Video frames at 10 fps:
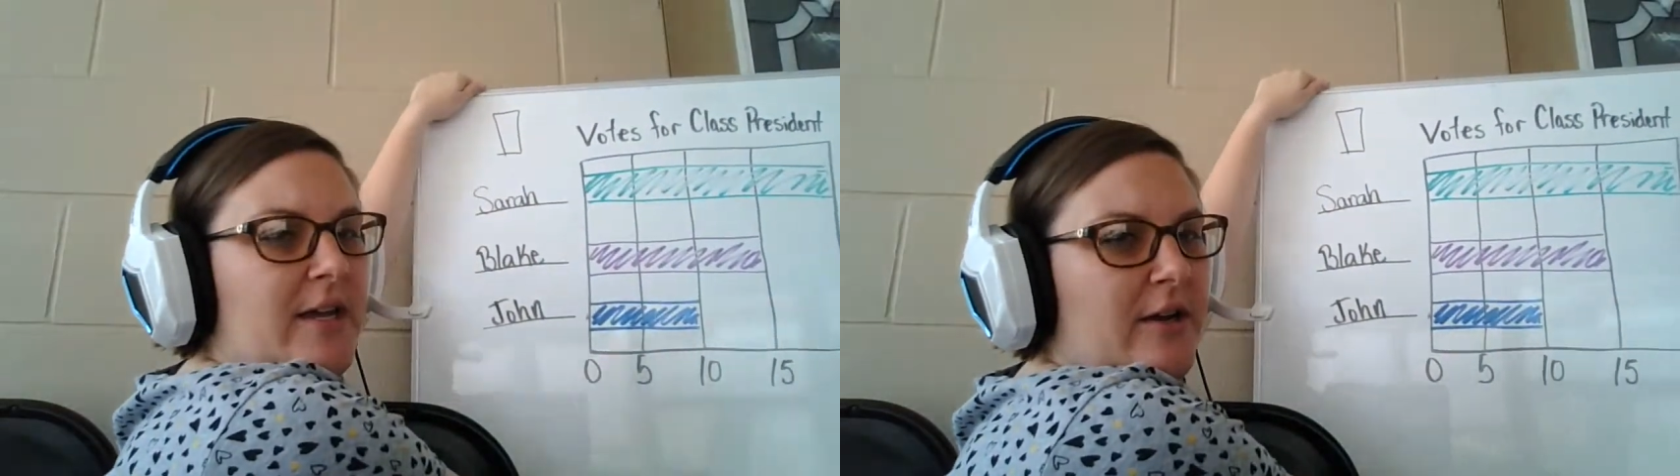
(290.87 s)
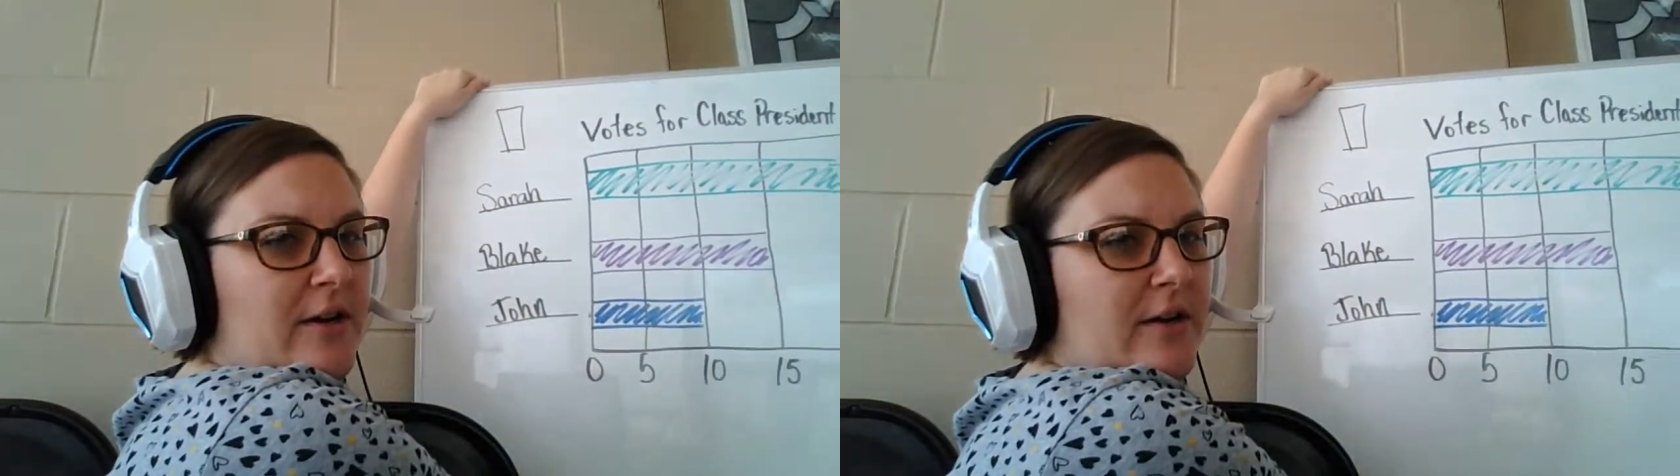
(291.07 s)

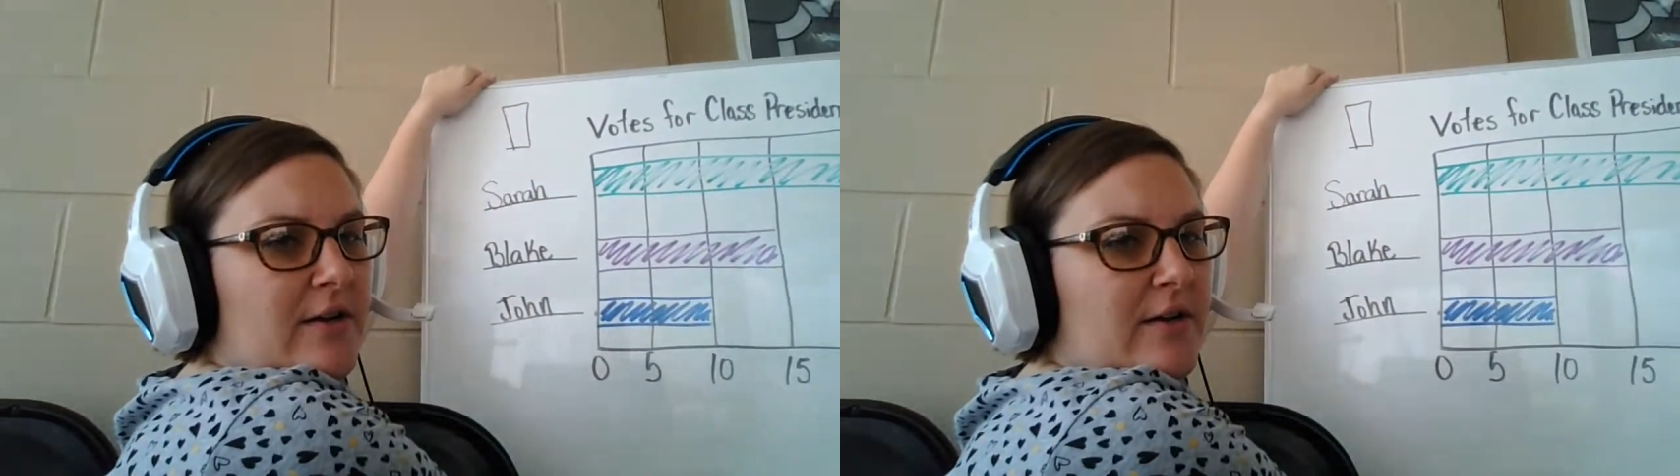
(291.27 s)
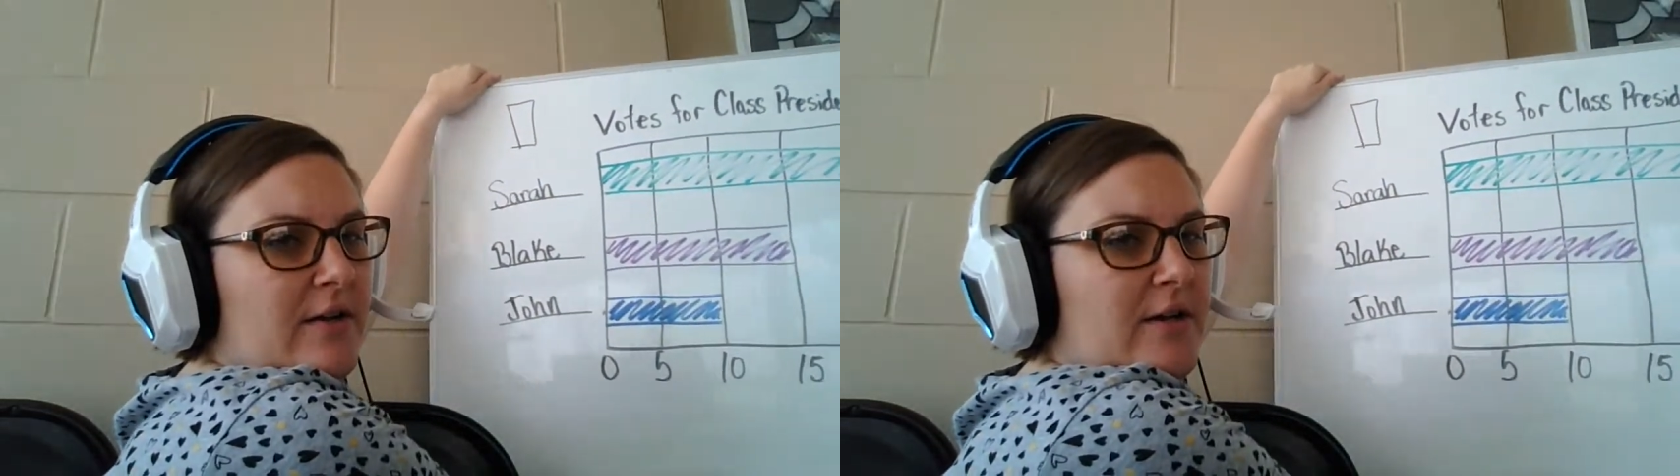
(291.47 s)
here
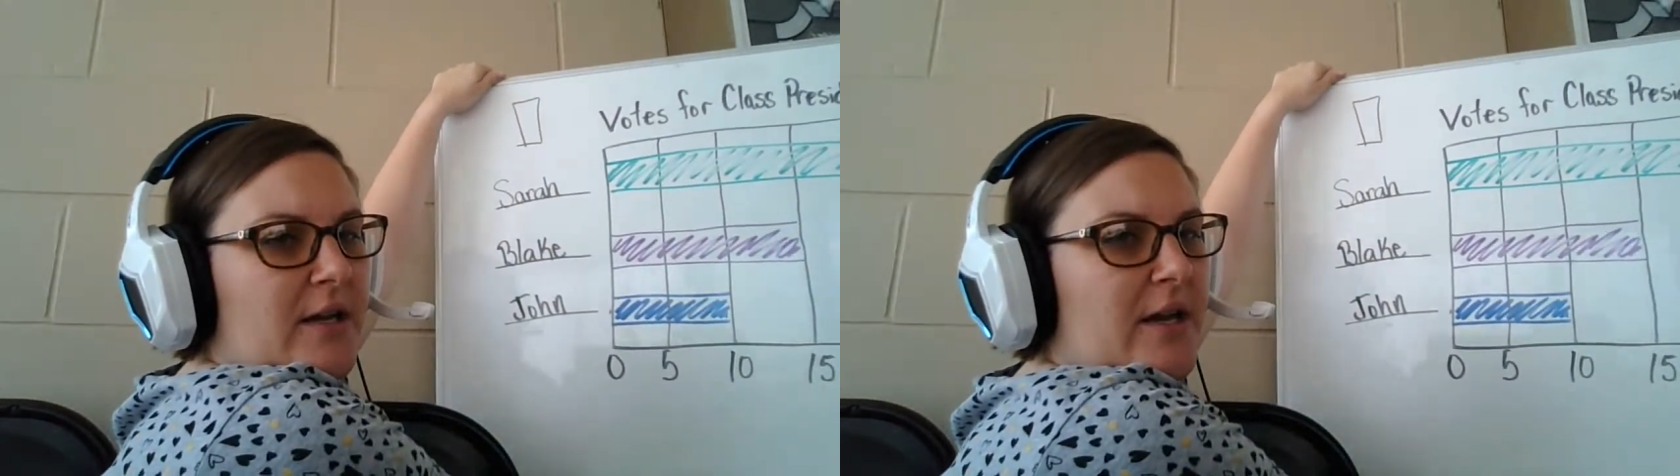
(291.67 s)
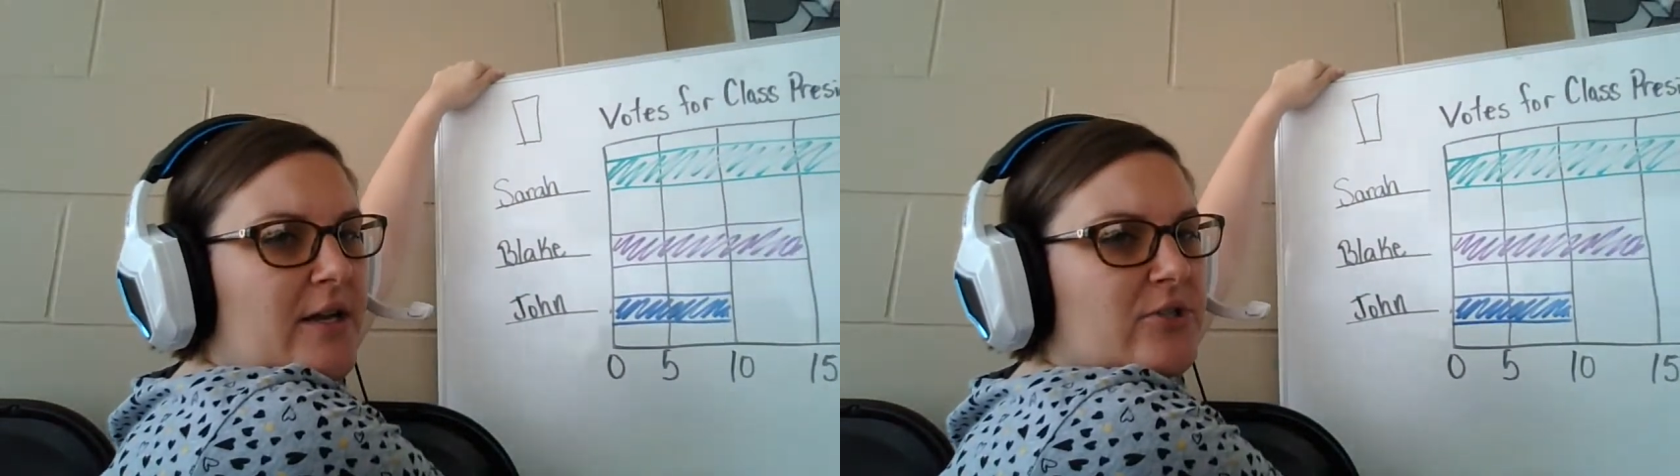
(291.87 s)

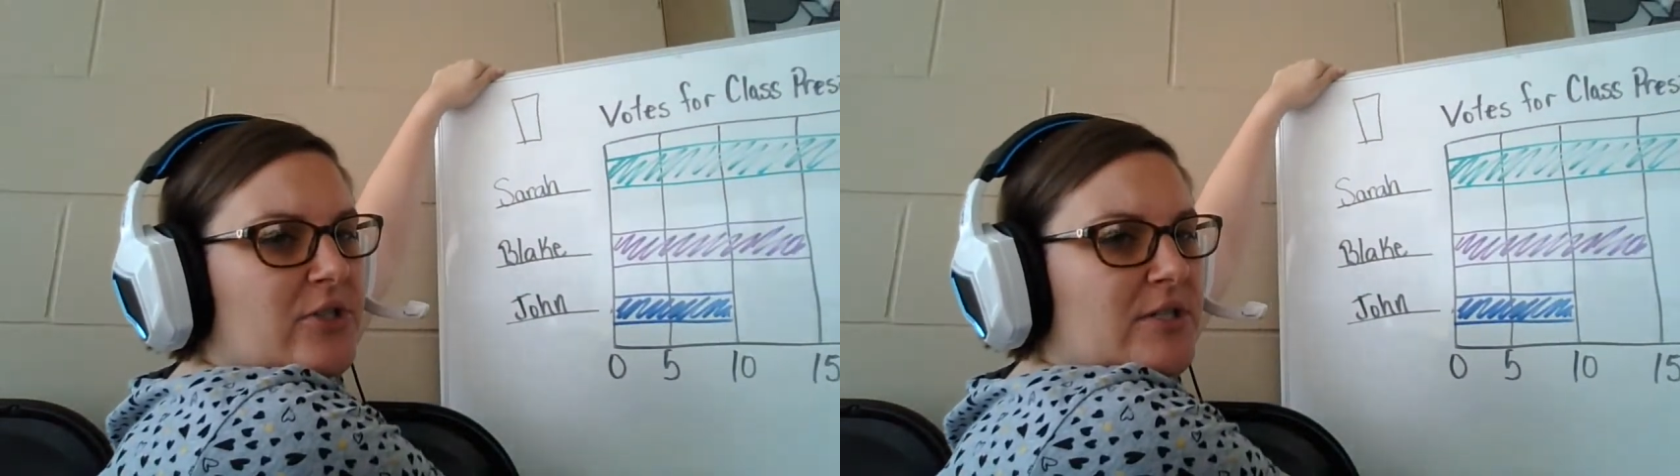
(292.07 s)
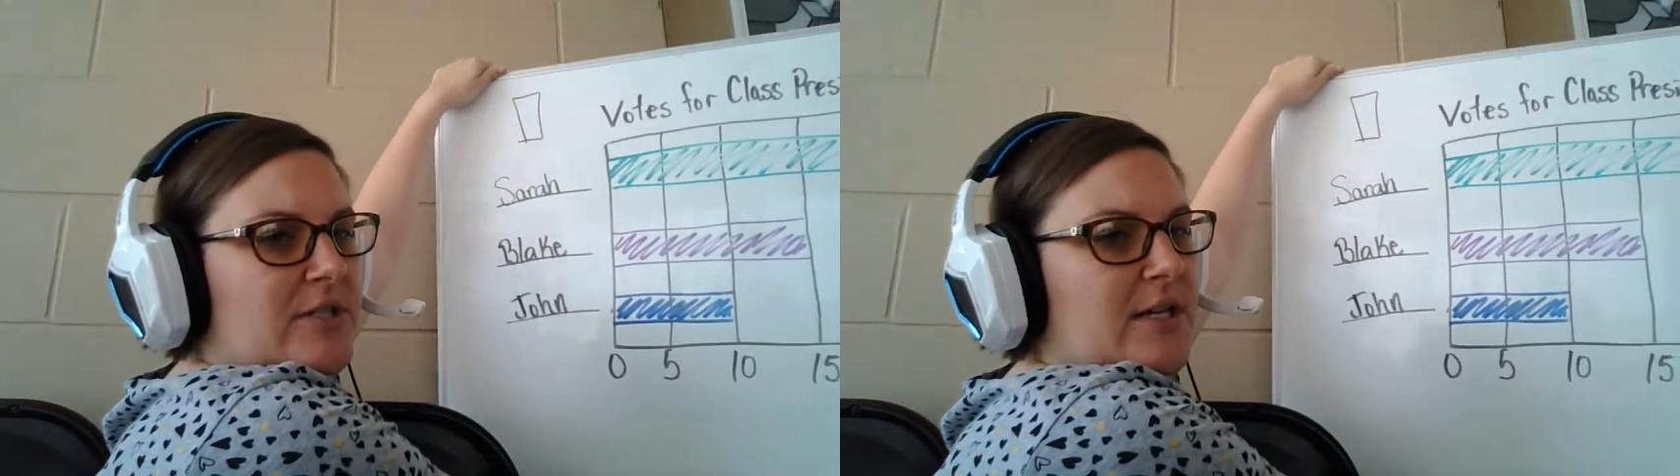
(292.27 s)
and
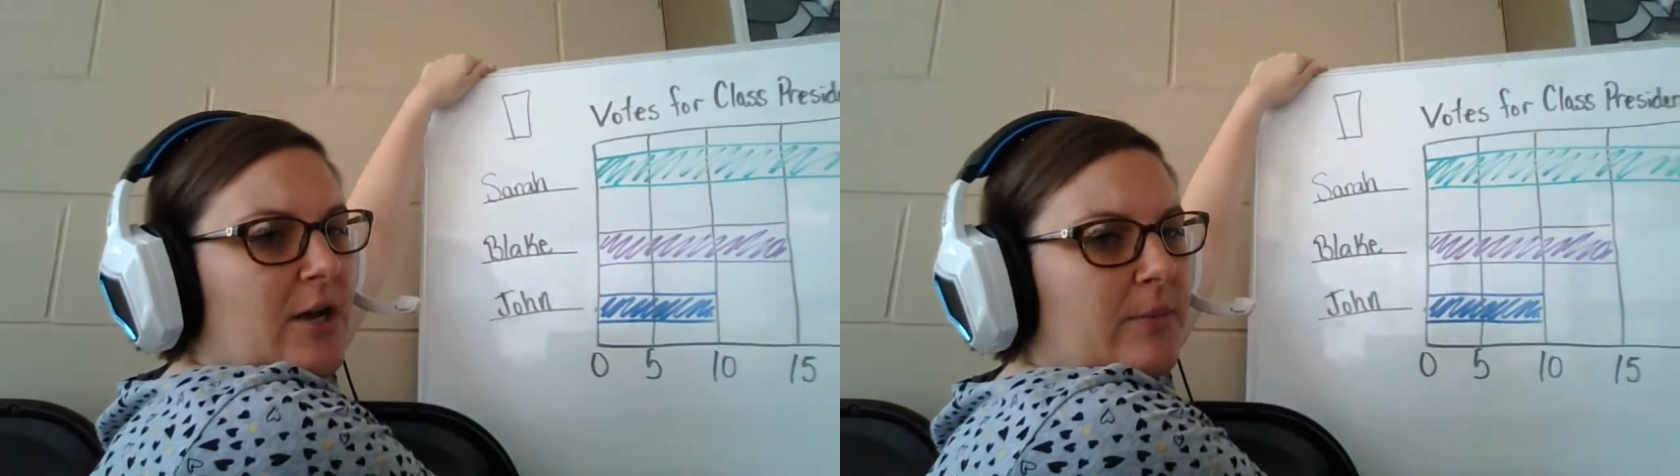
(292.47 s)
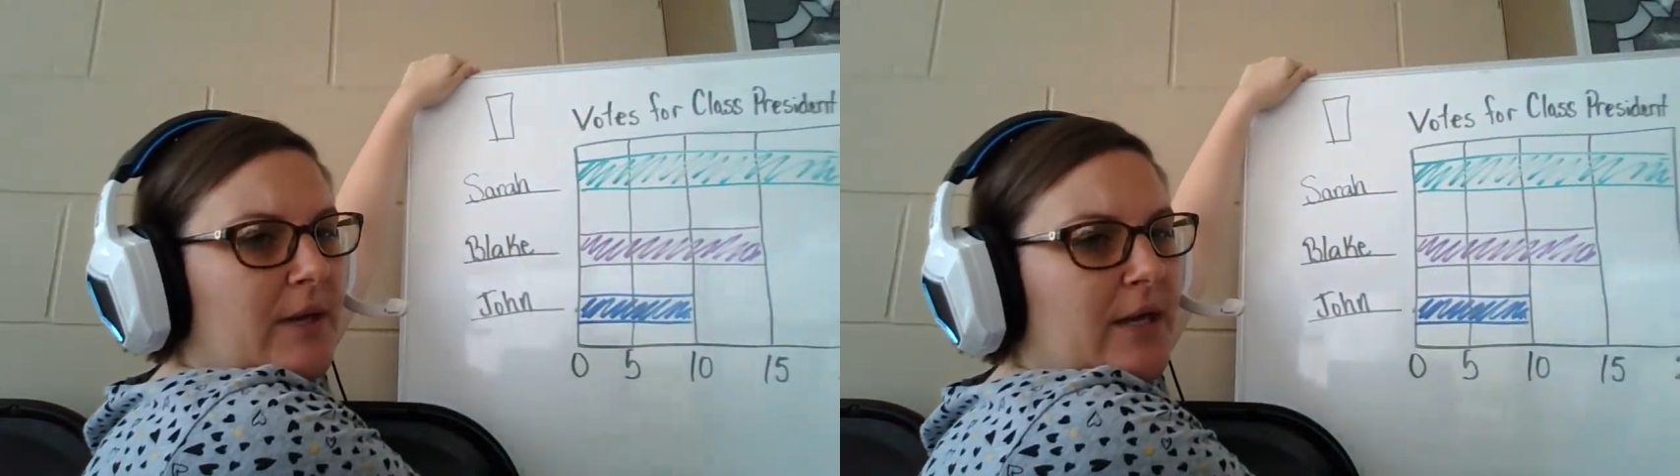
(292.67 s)
just
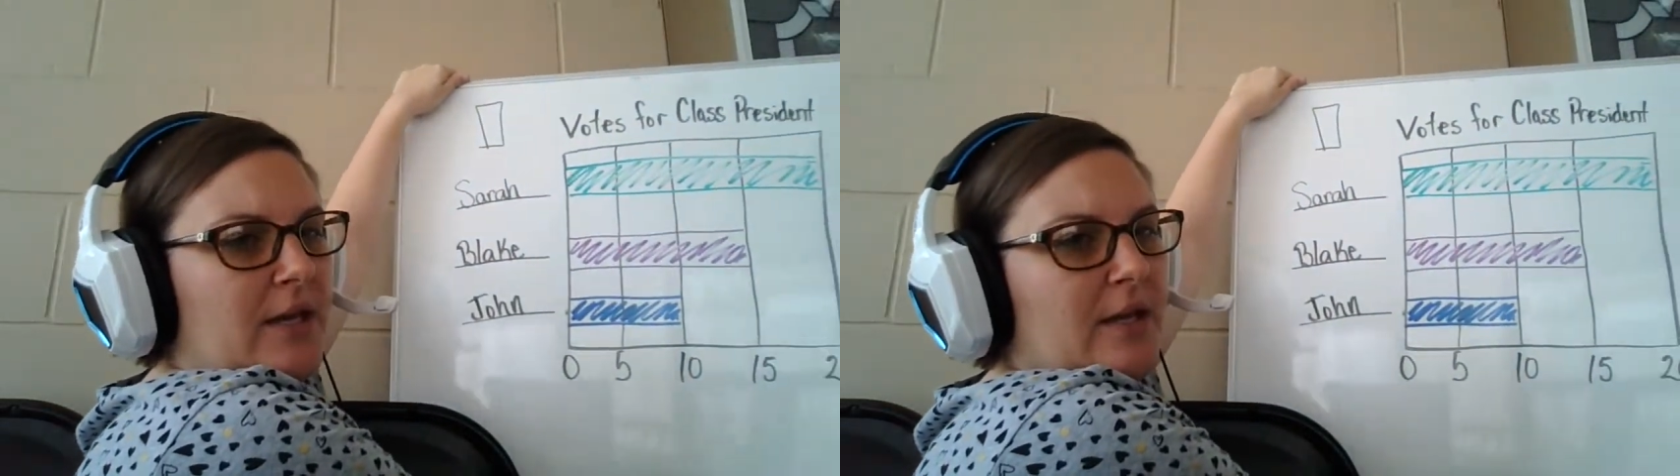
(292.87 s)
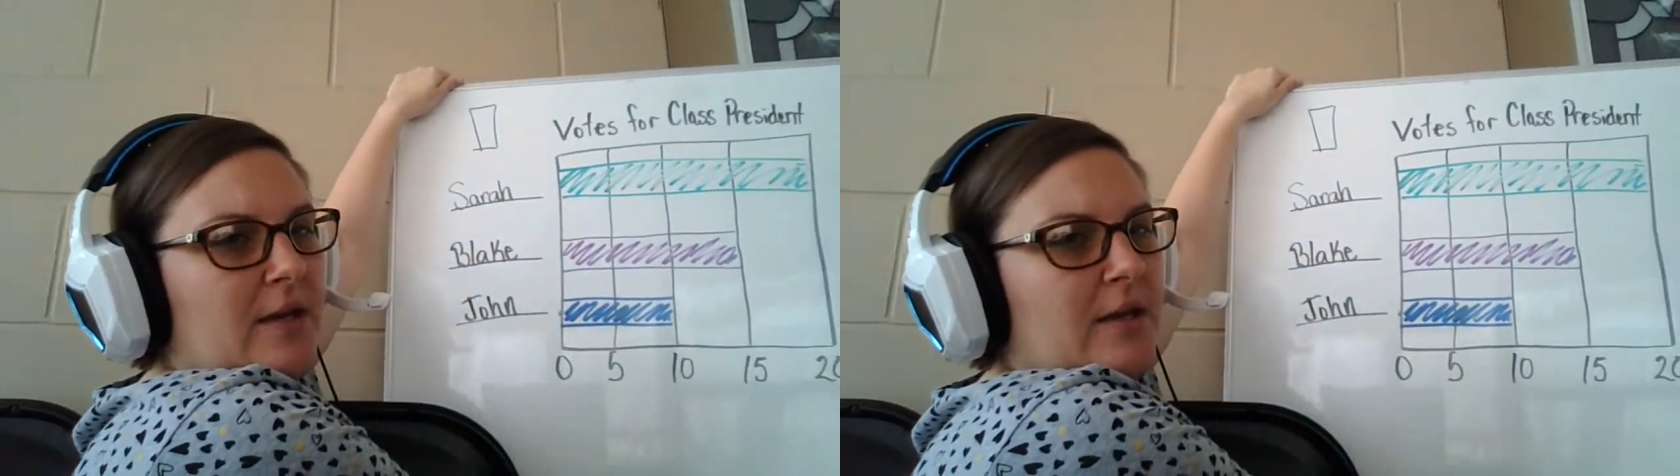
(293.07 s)
tell me